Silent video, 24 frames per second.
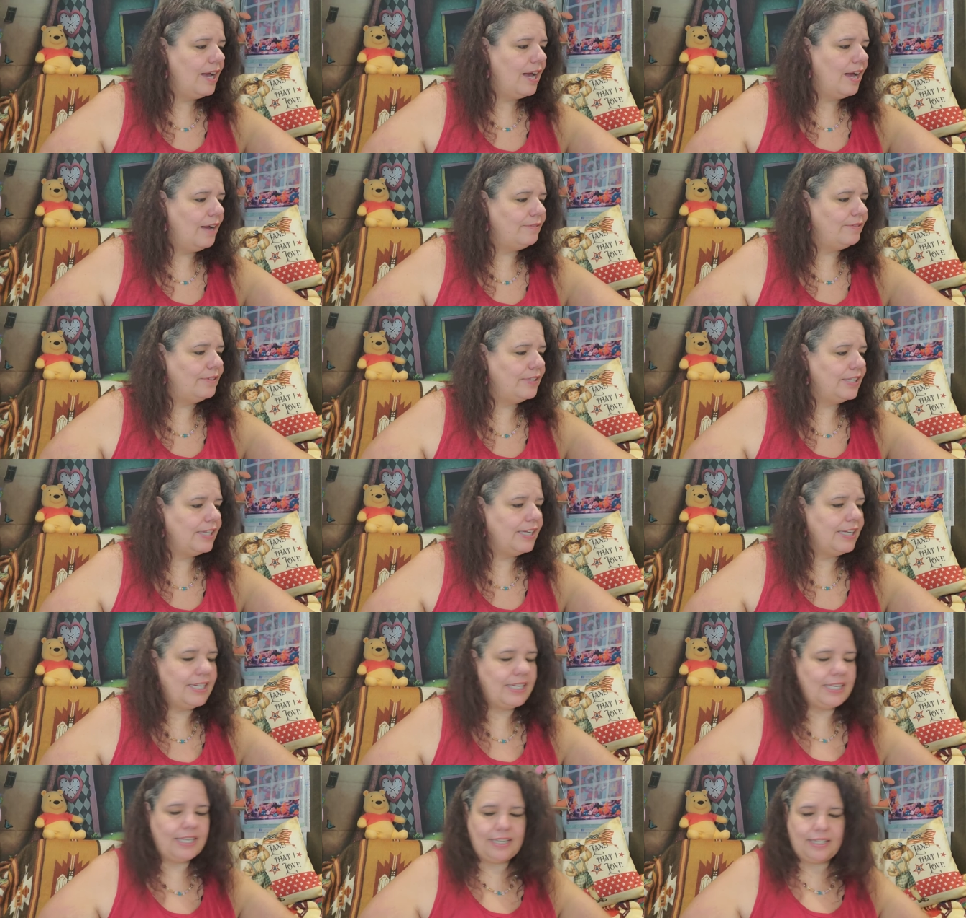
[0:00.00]
I will
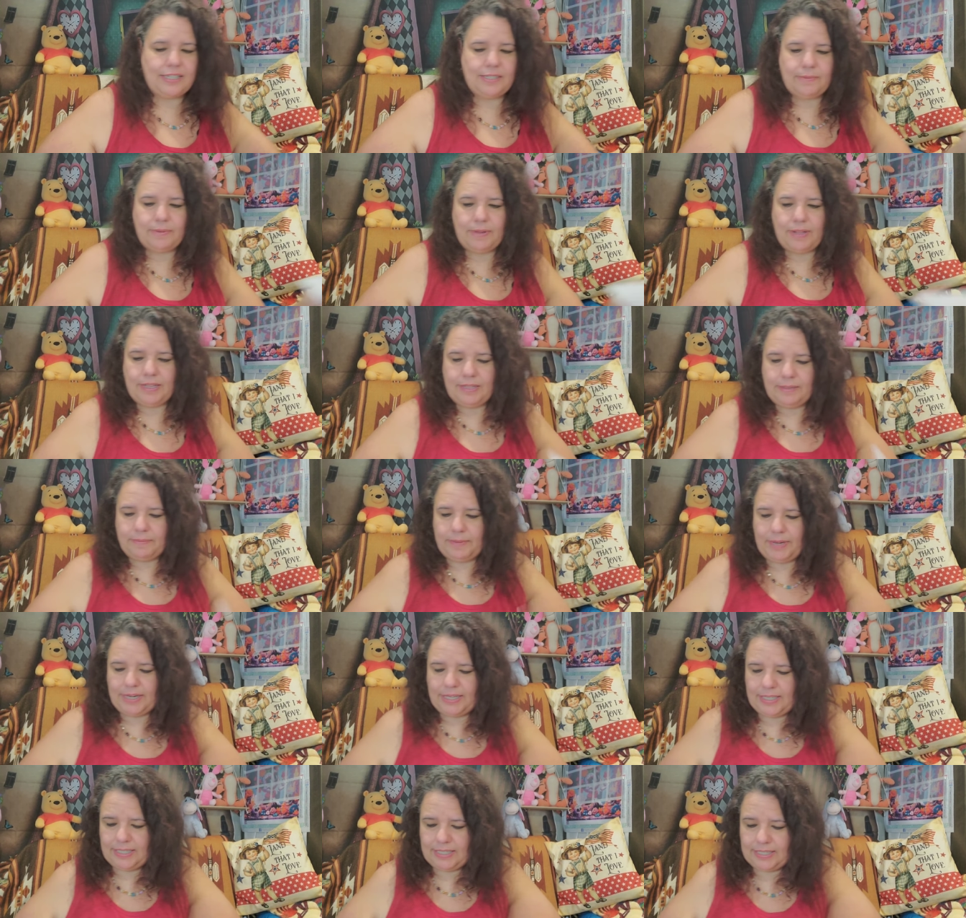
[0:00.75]
link it as well in
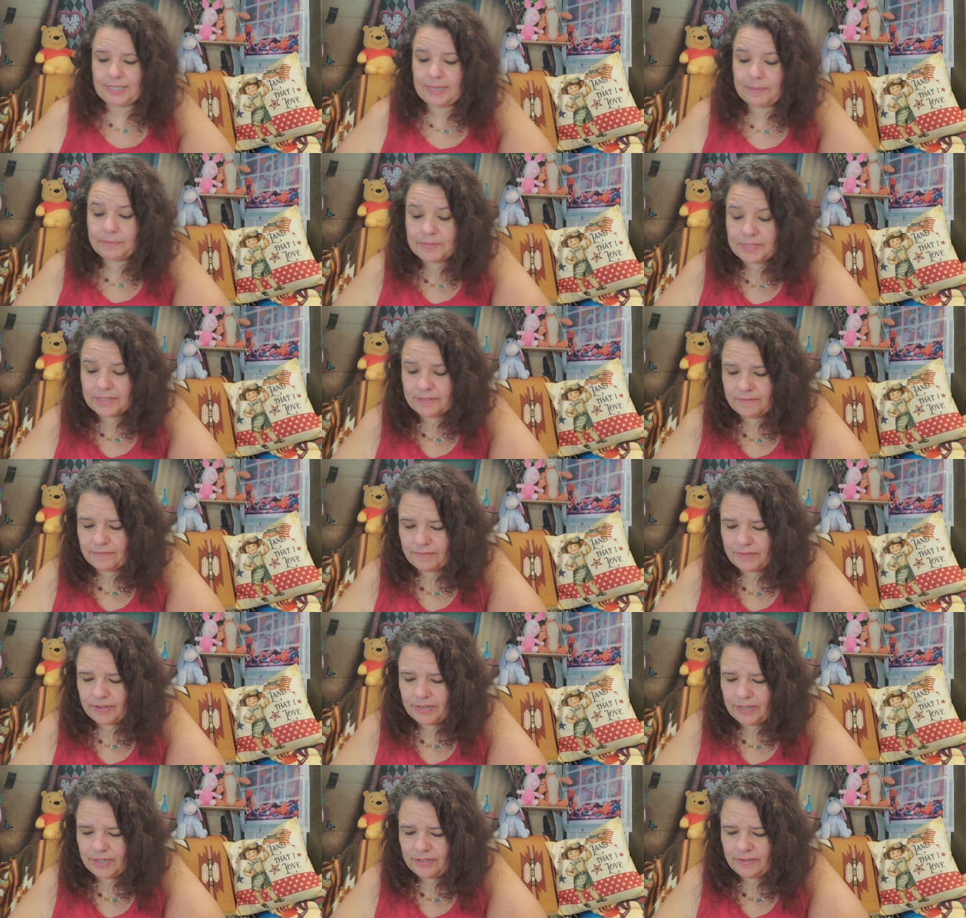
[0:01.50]
my description
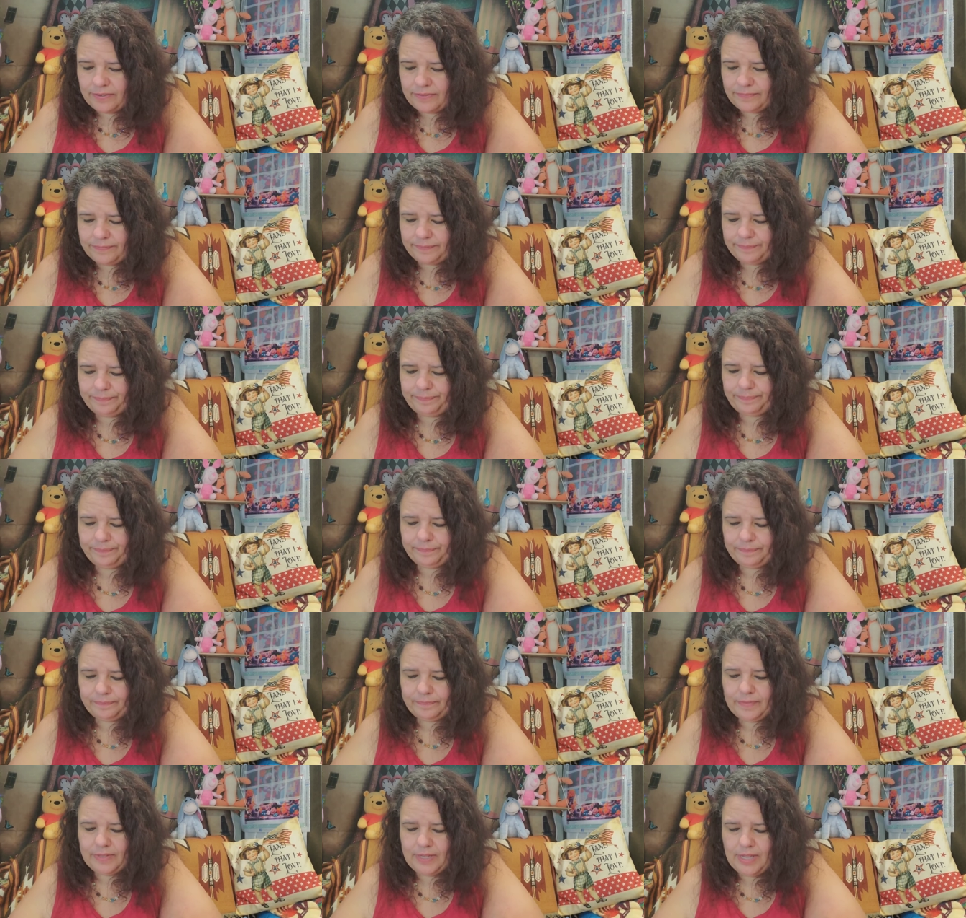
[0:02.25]
for you.
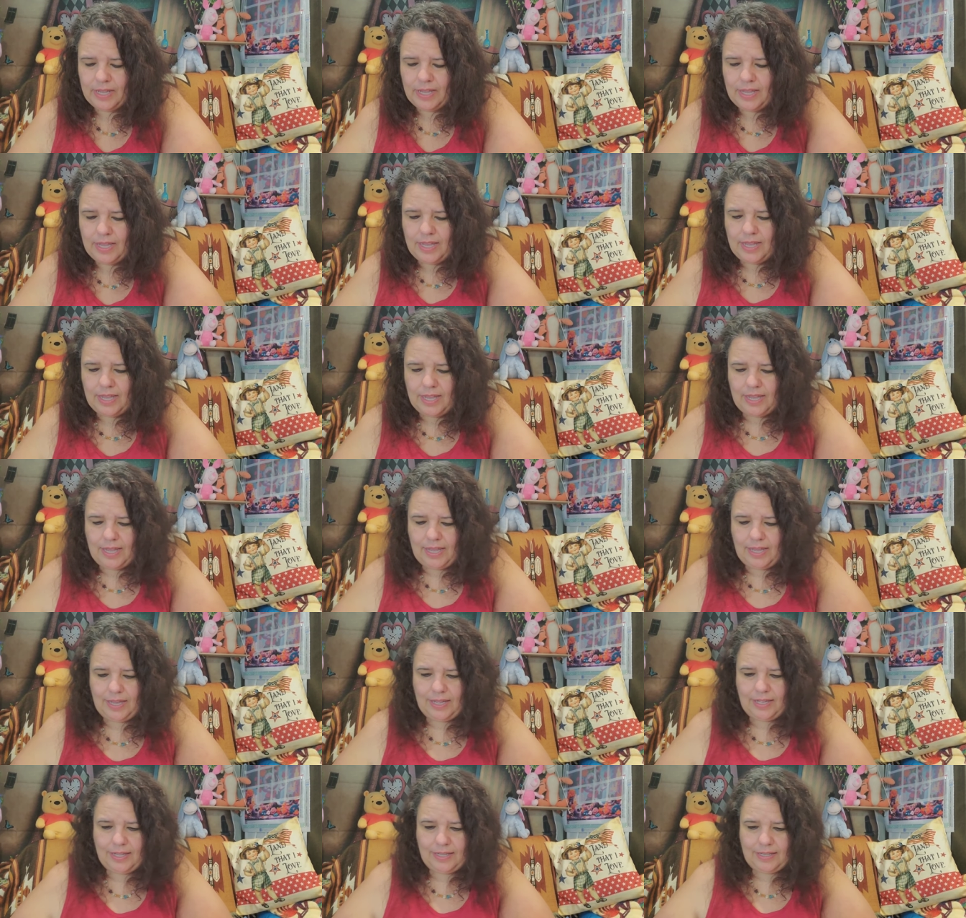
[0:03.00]

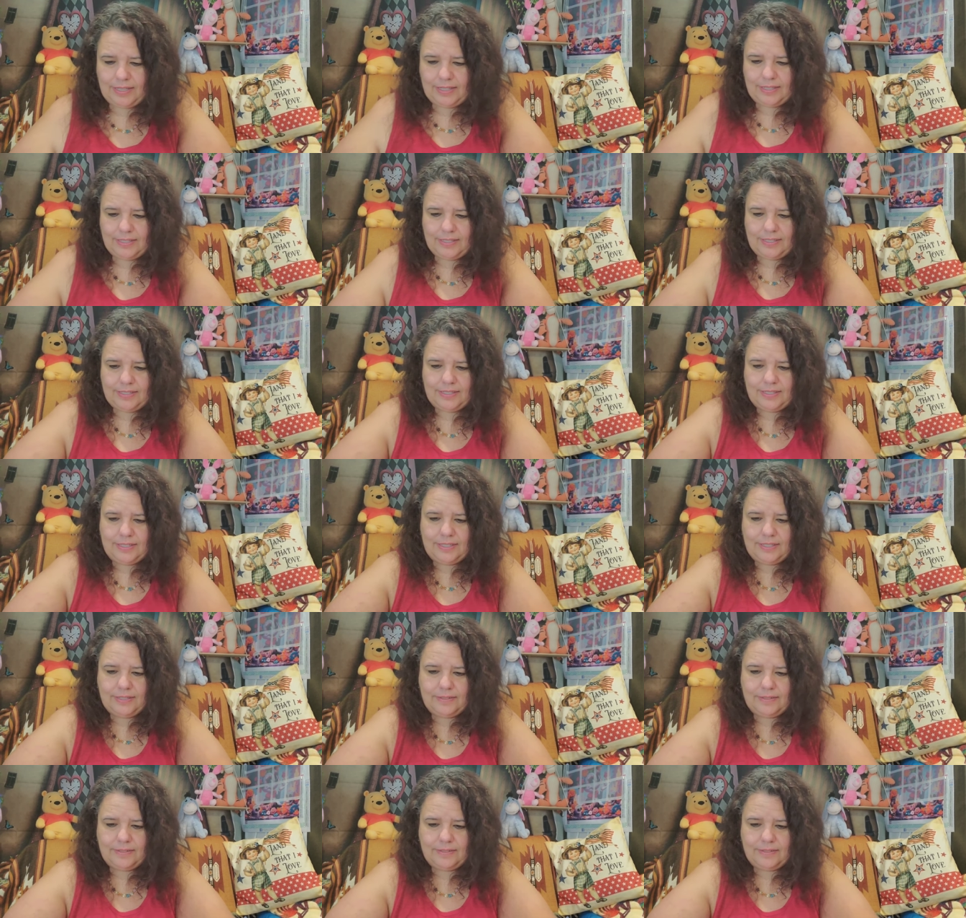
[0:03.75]
And